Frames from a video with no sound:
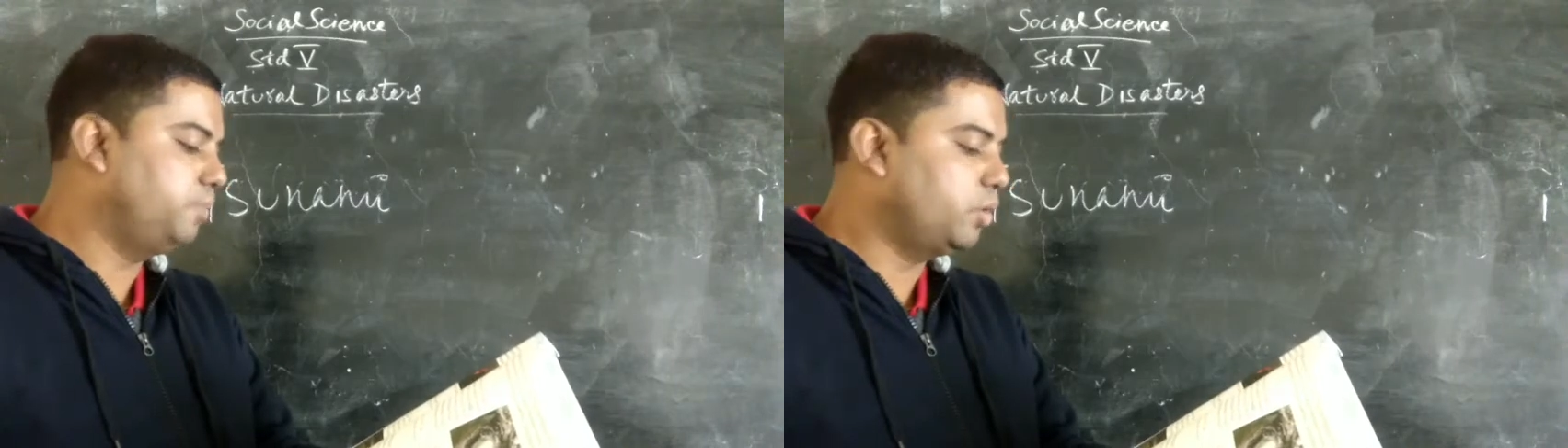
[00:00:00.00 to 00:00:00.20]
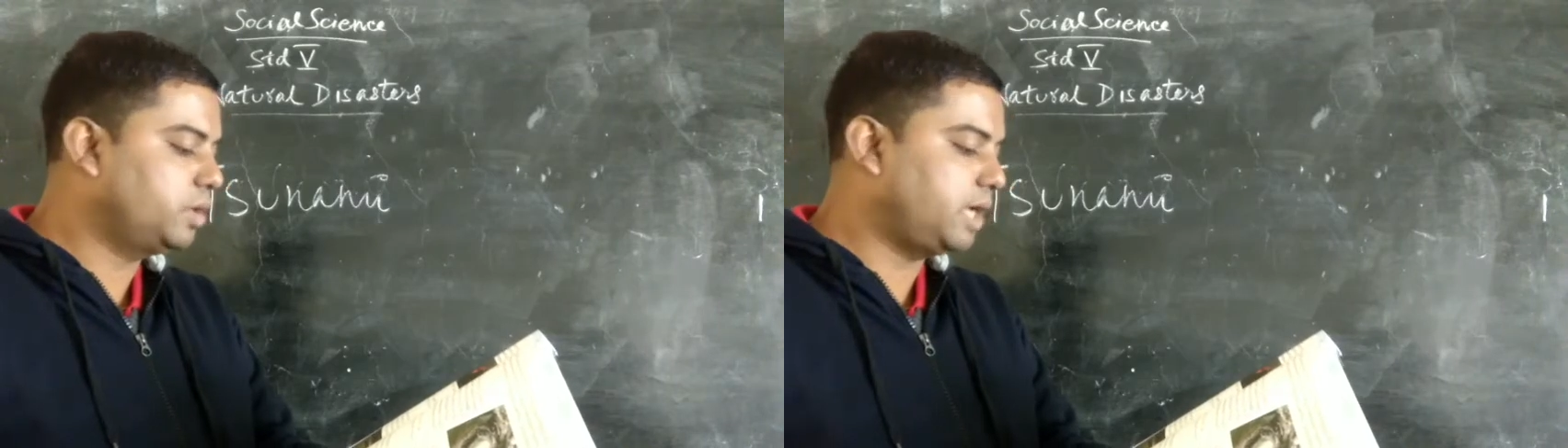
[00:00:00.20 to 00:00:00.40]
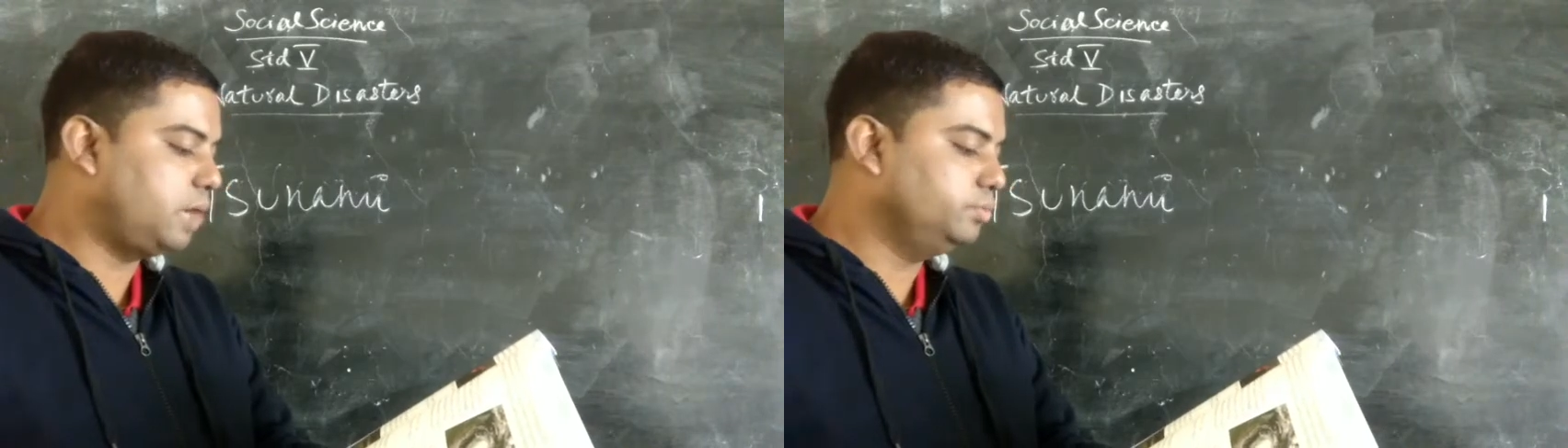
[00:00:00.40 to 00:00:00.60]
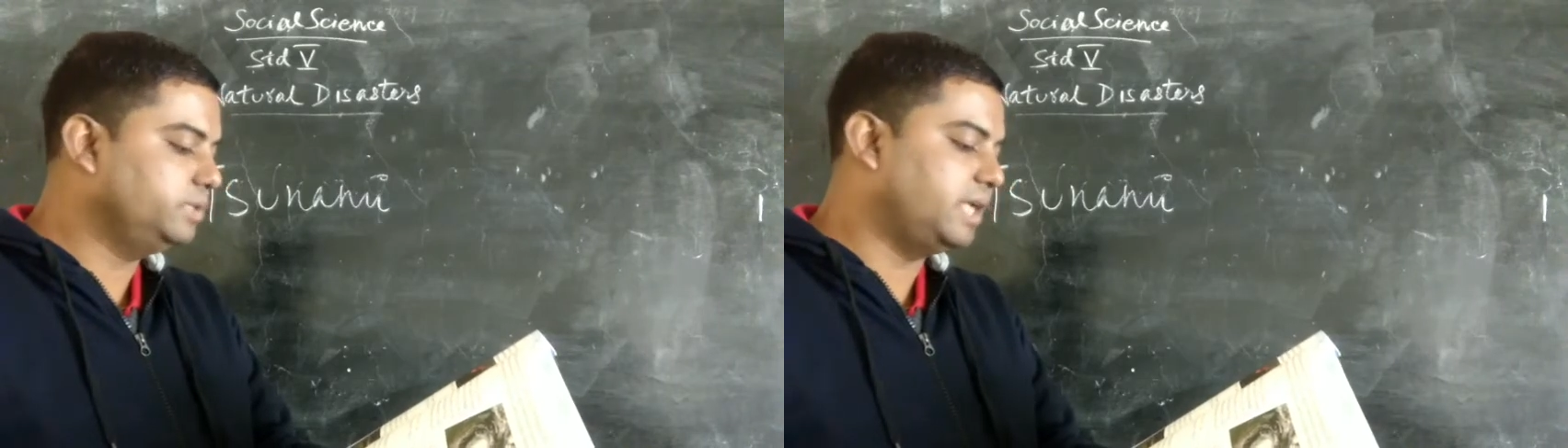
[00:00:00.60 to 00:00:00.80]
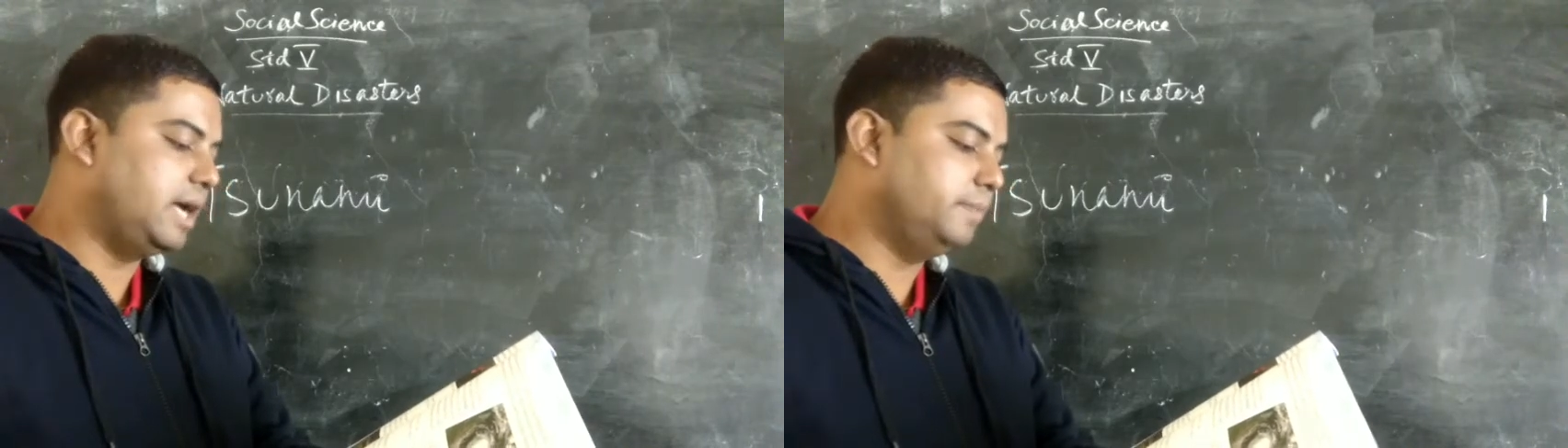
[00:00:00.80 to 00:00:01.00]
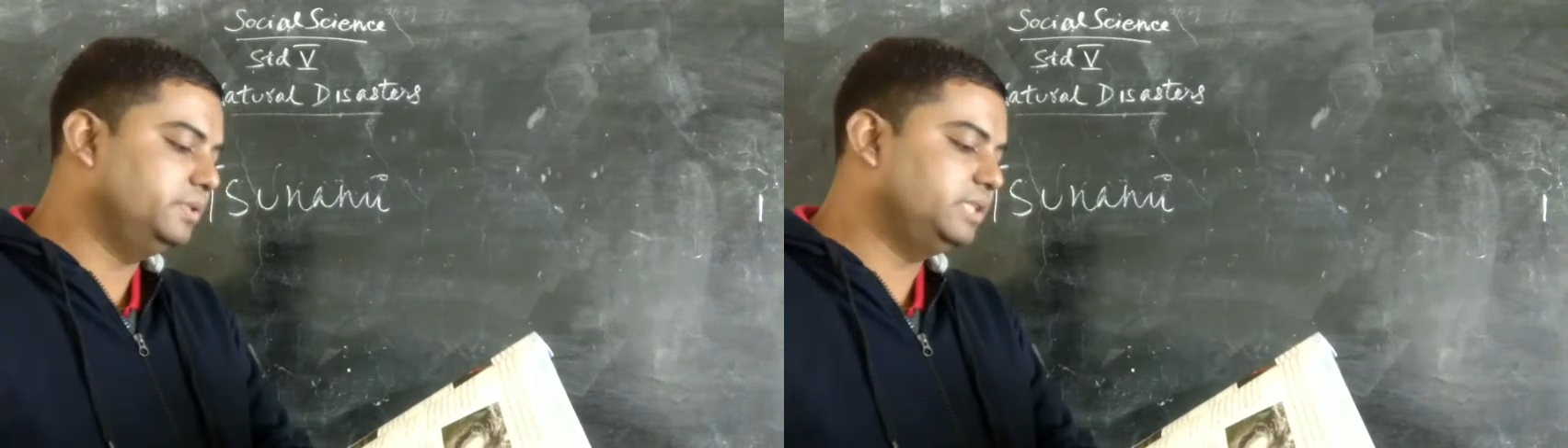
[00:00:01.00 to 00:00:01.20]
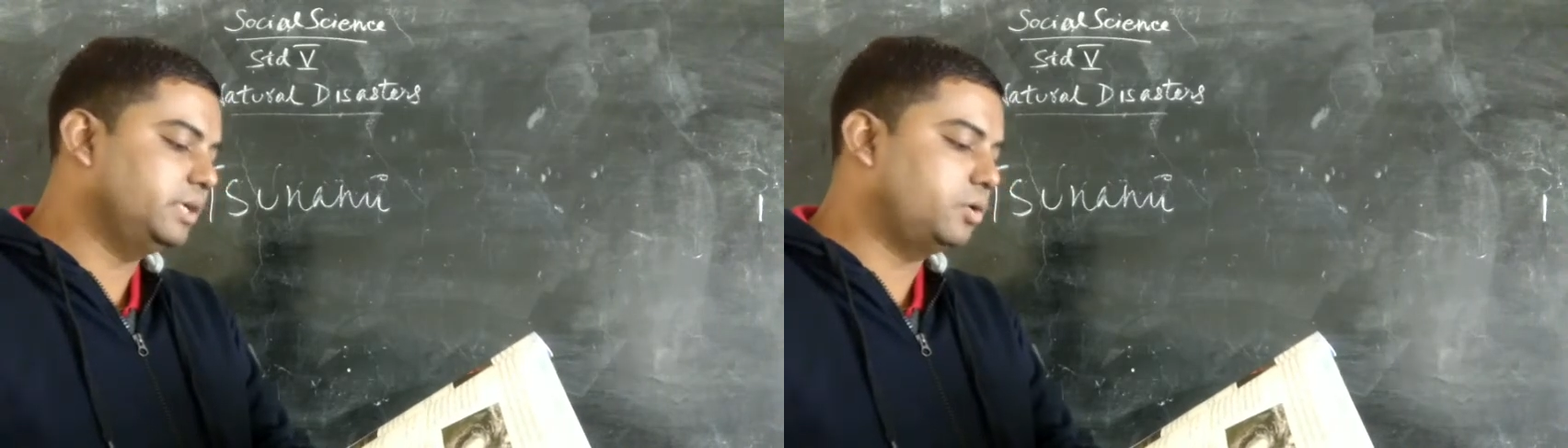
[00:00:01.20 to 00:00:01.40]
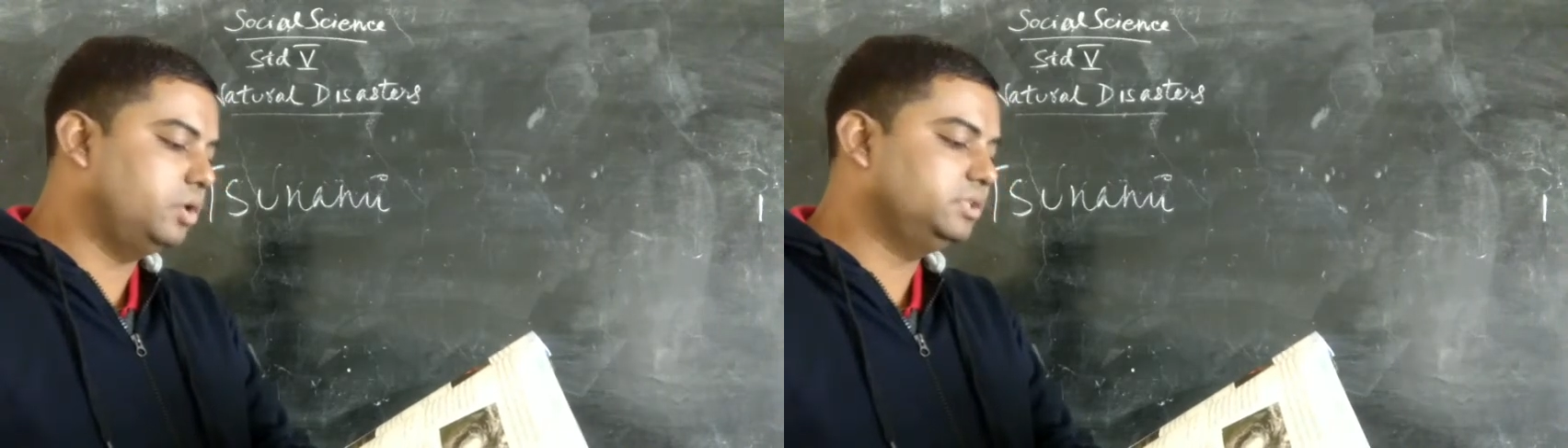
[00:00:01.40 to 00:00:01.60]
port towns and harbors,
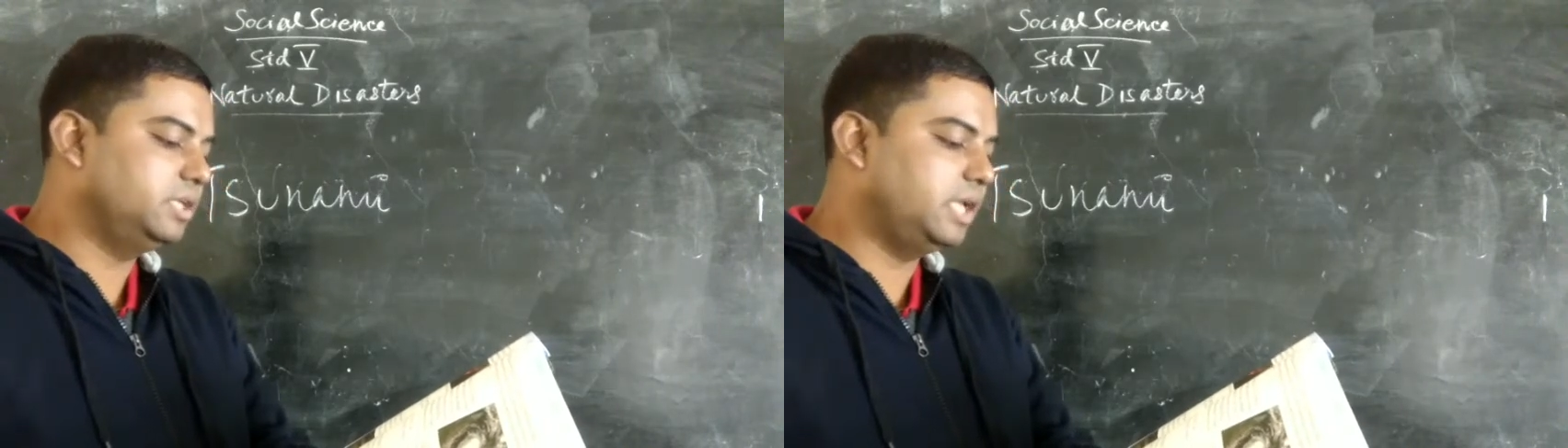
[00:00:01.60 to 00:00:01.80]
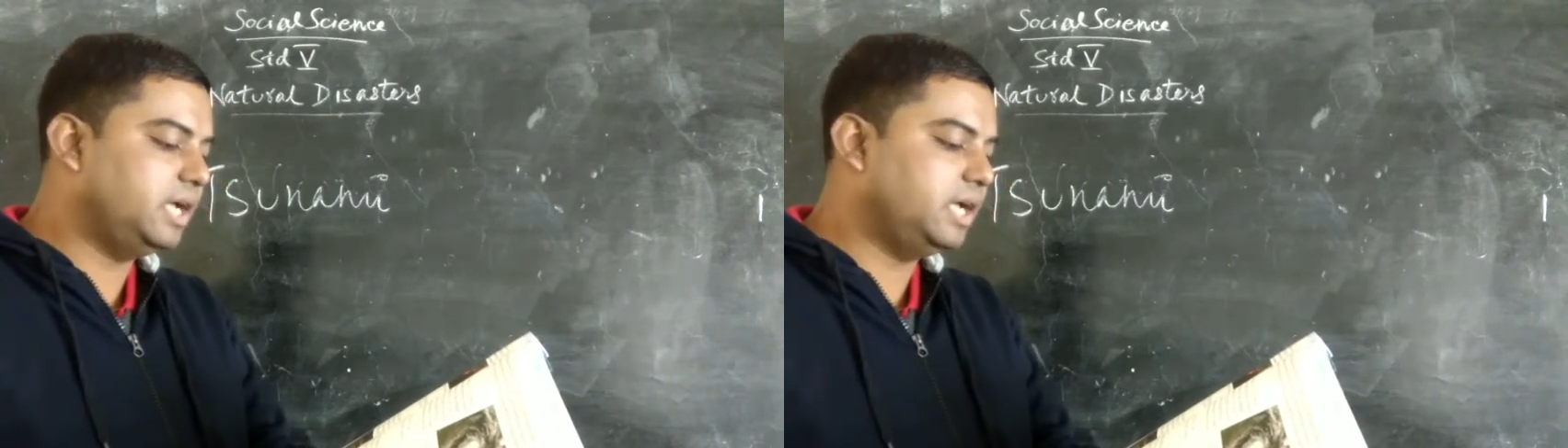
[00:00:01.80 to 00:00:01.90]
and cause